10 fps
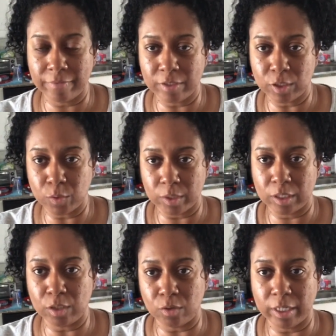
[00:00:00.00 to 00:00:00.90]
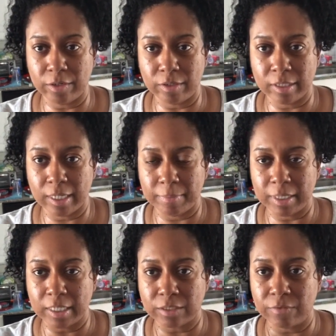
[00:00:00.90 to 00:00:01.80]
I have to do it, you know, later in the day
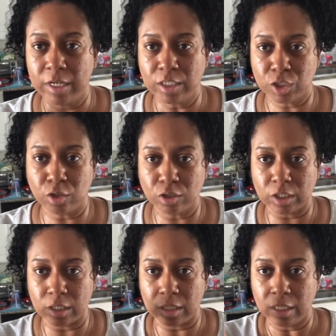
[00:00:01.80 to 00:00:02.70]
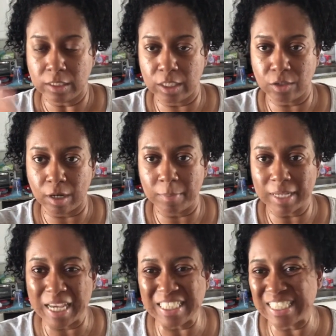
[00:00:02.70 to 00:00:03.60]
because of church and dinner
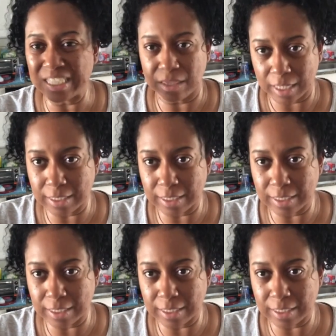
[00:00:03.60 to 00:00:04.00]
obligations and